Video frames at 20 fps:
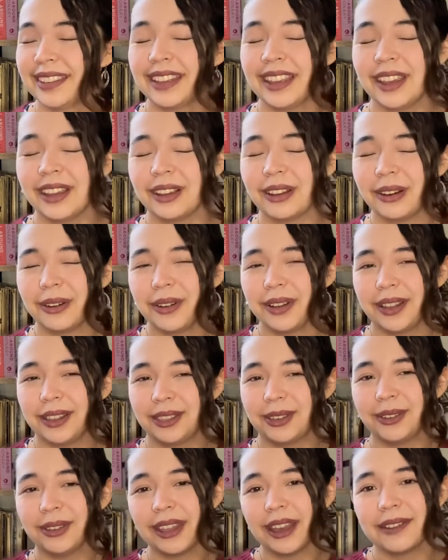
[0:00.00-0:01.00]
going
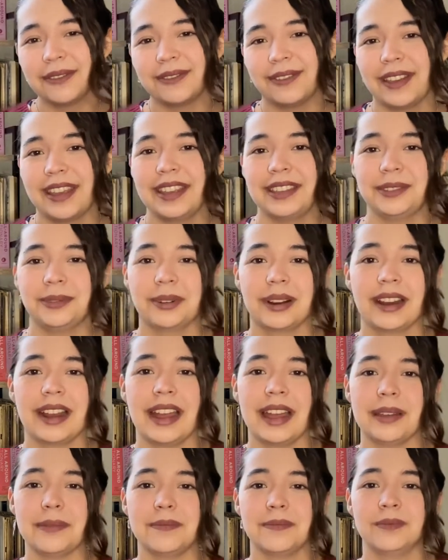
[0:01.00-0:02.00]
through that phase where
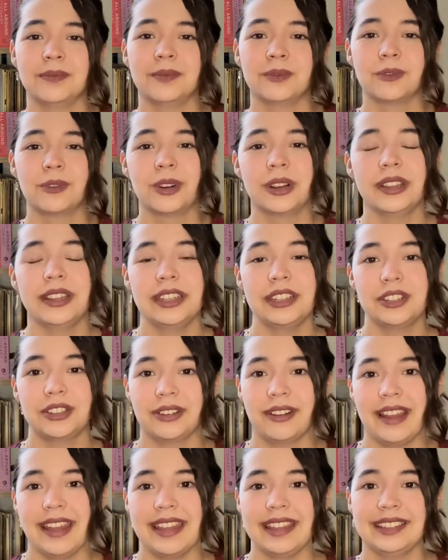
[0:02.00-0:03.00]
I'm really
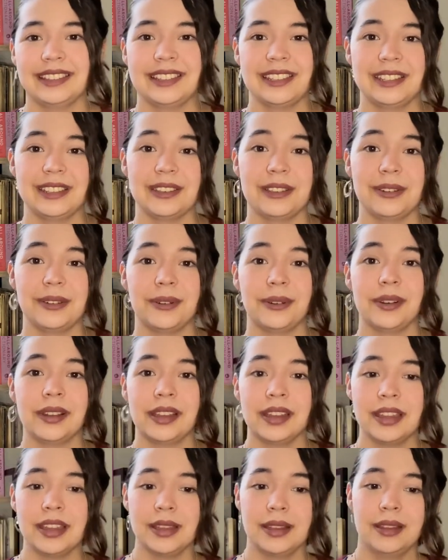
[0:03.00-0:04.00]
trying to
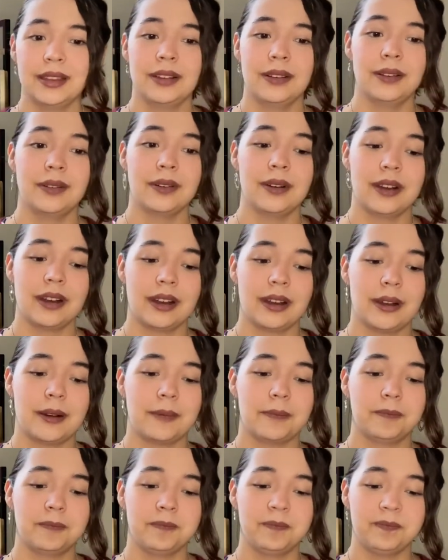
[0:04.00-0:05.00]
um,